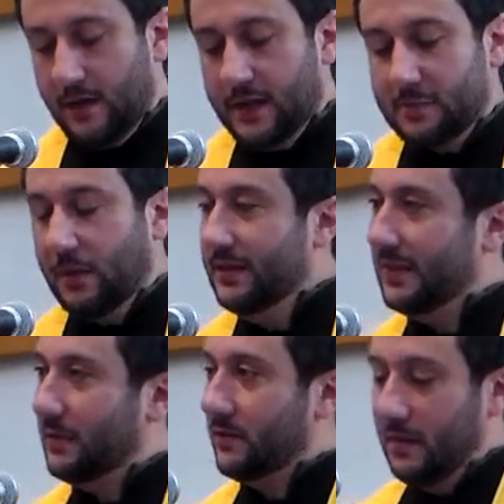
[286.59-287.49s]
This
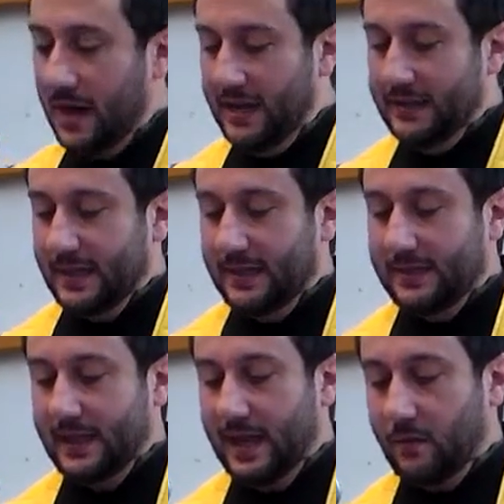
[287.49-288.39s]
principle reminds
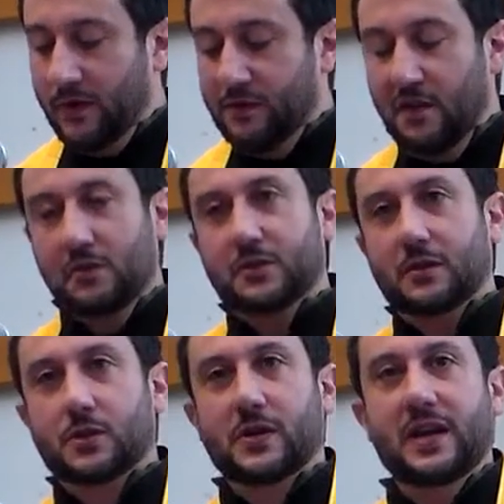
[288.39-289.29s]
us that when folks
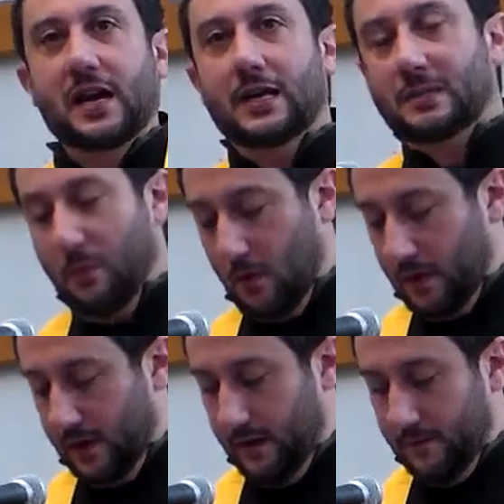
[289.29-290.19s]
are treating us
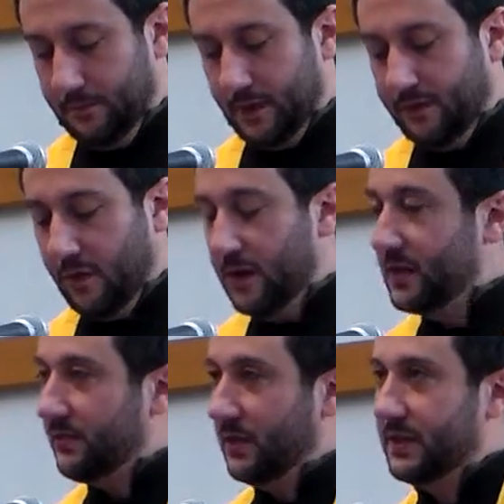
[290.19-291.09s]
poorly for our
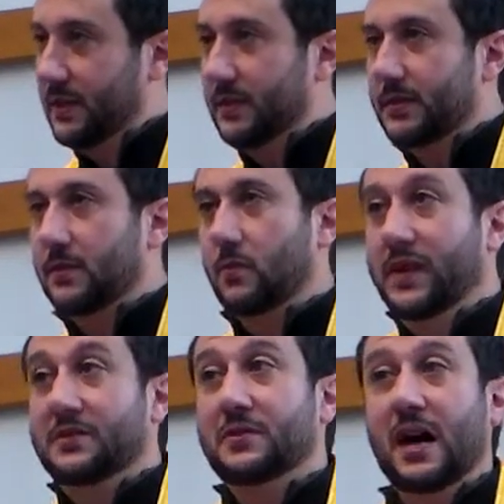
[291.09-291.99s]
differences,
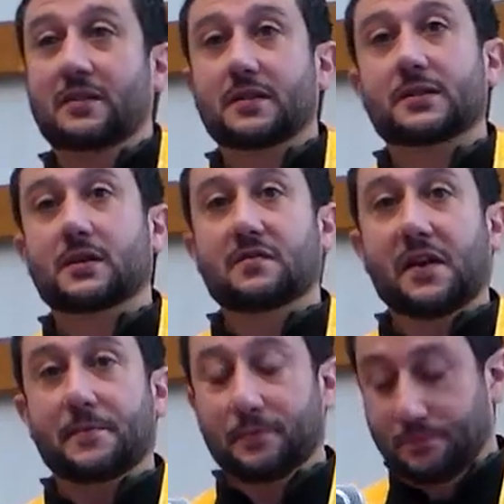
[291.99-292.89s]
we do not deserve
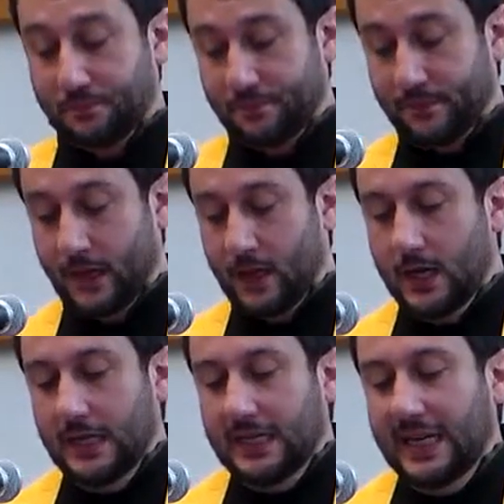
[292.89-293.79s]
it.
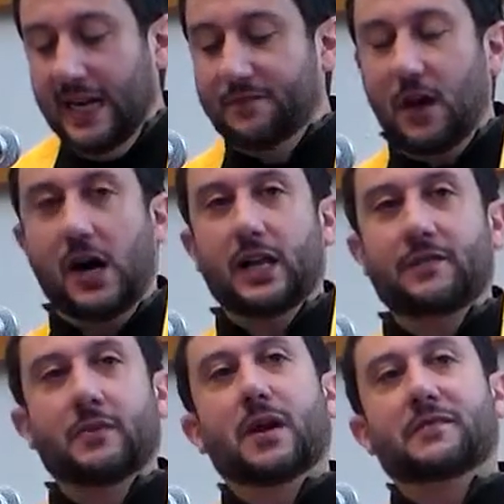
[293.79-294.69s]
If all
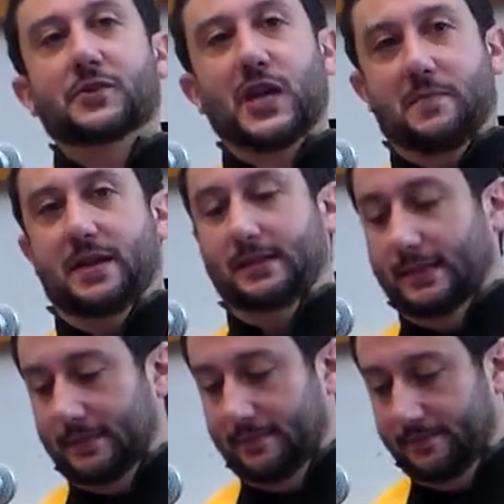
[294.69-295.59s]
of the rough
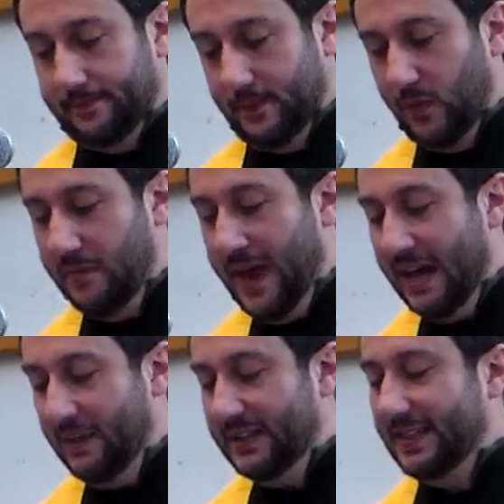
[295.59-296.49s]
treatments we
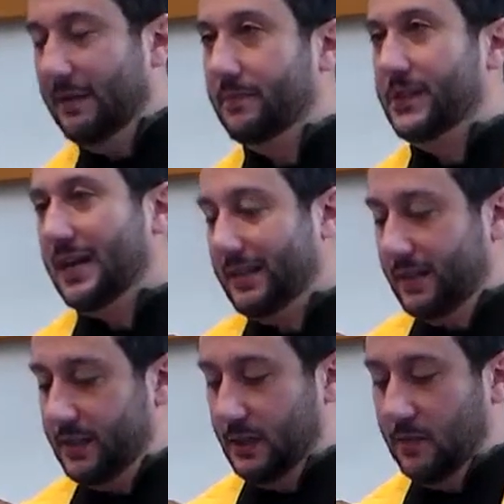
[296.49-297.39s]
may be
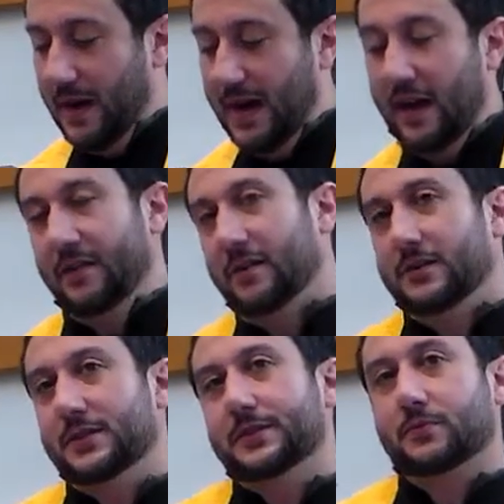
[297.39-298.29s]
subjected to by
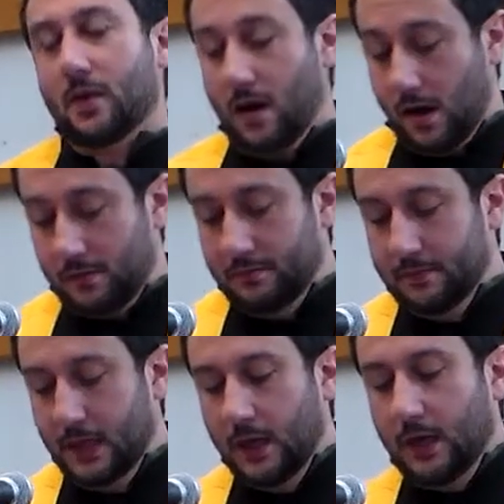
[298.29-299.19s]
others is
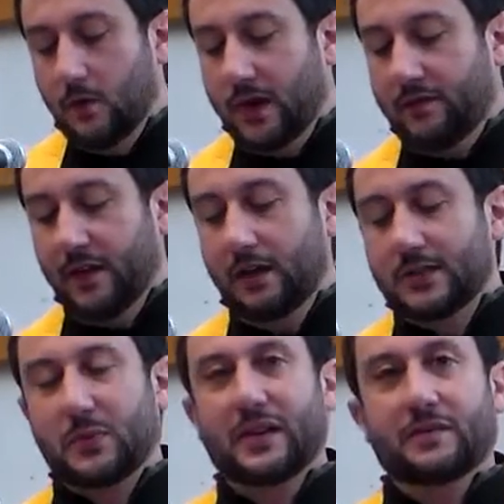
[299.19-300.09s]
wrong, what of
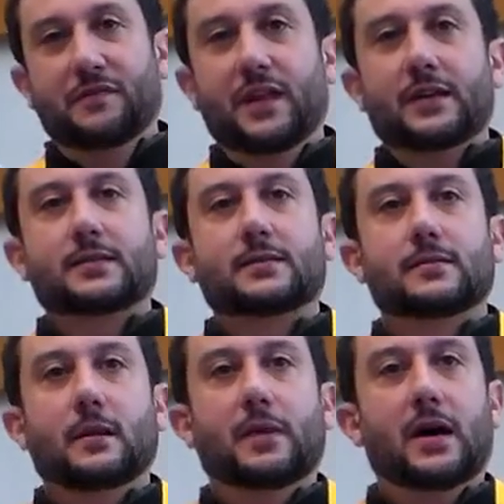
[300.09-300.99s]
those we inflict
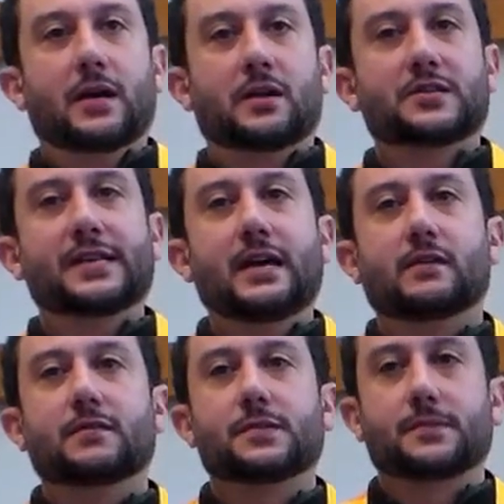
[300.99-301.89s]
upon
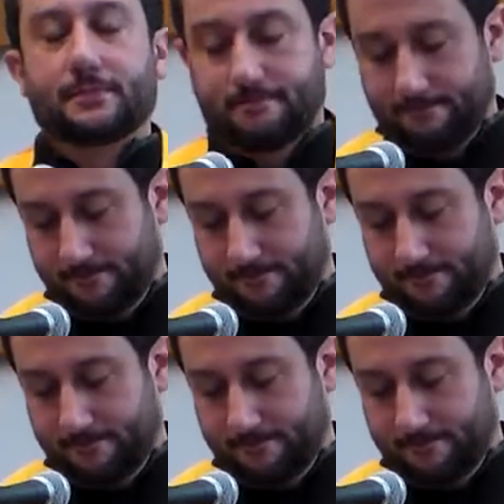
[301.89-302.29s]
ourselves?